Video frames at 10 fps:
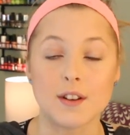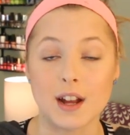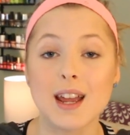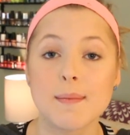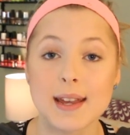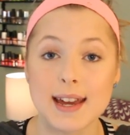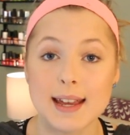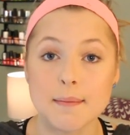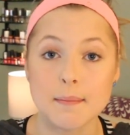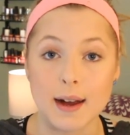You're not going to be
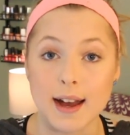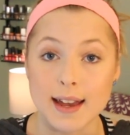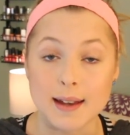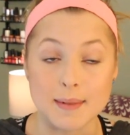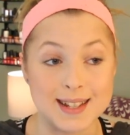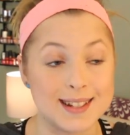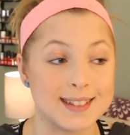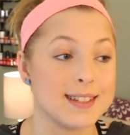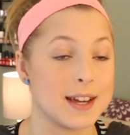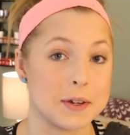getting my
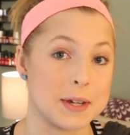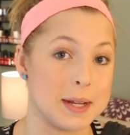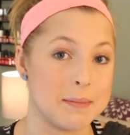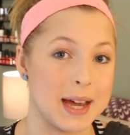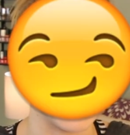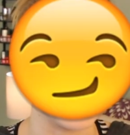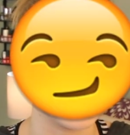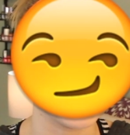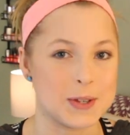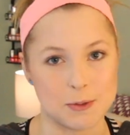amazingly decorated
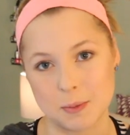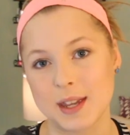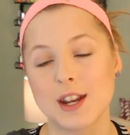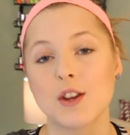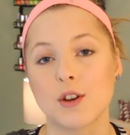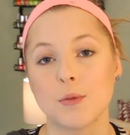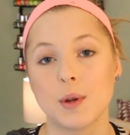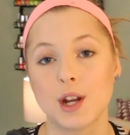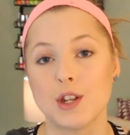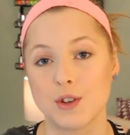paddles. You'll be getting your own
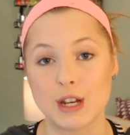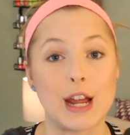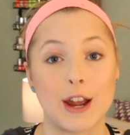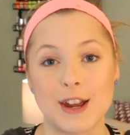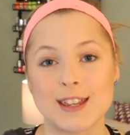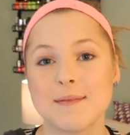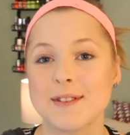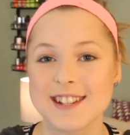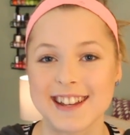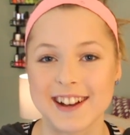pair and you can decorate them
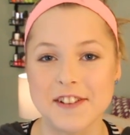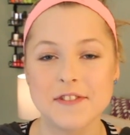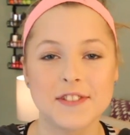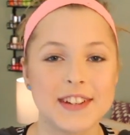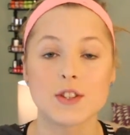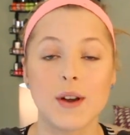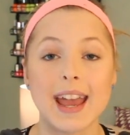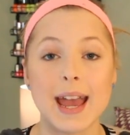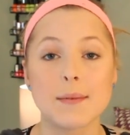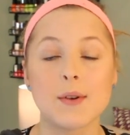yourself. So I
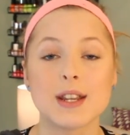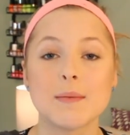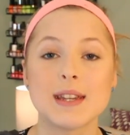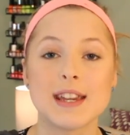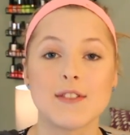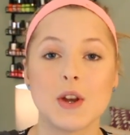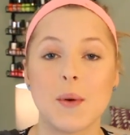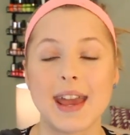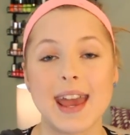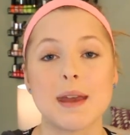am going to be giving
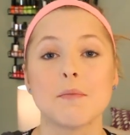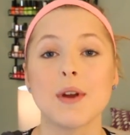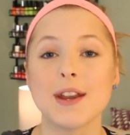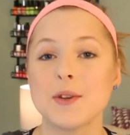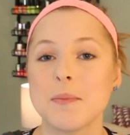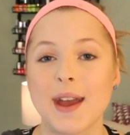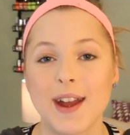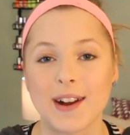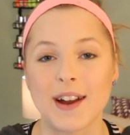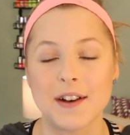away a brand new
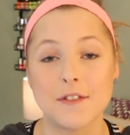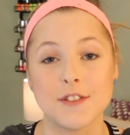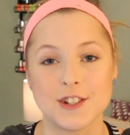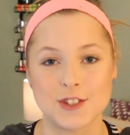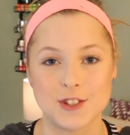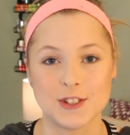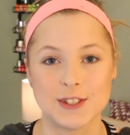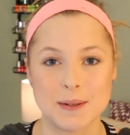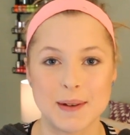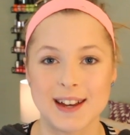pair of FINIS
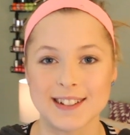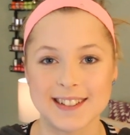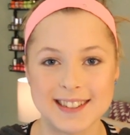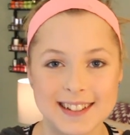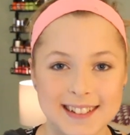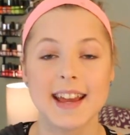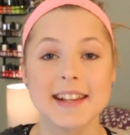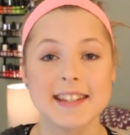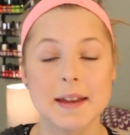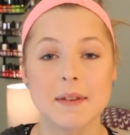agility paddles.
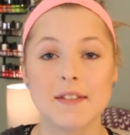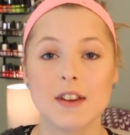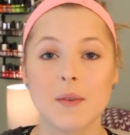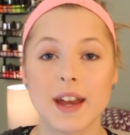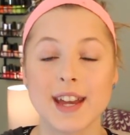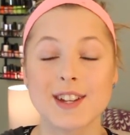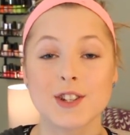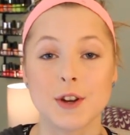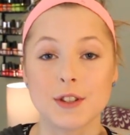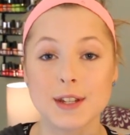Next, I'm giving away a
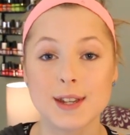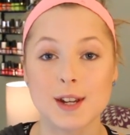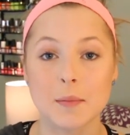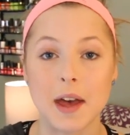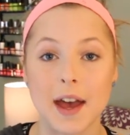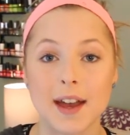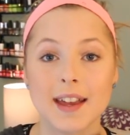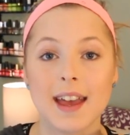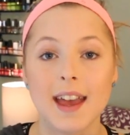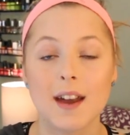Jolyn gear
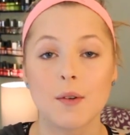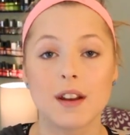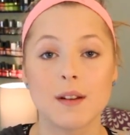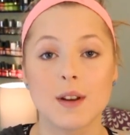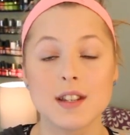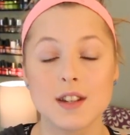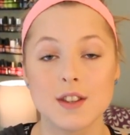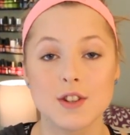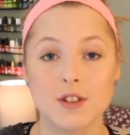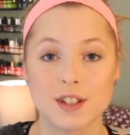bag. When I went to
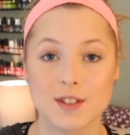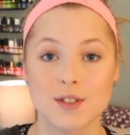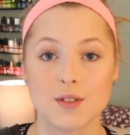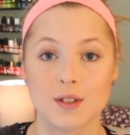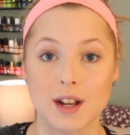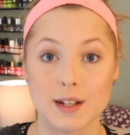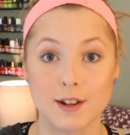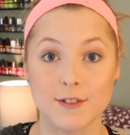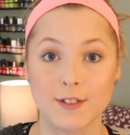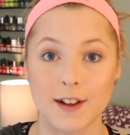the Jolyn store, I
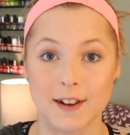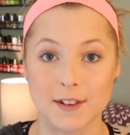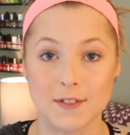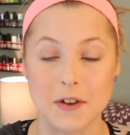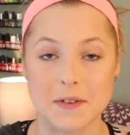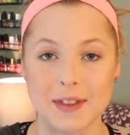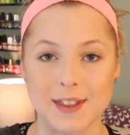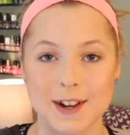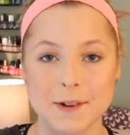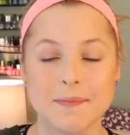did a vlog of going
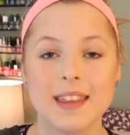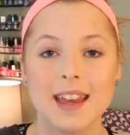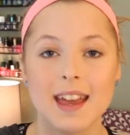there.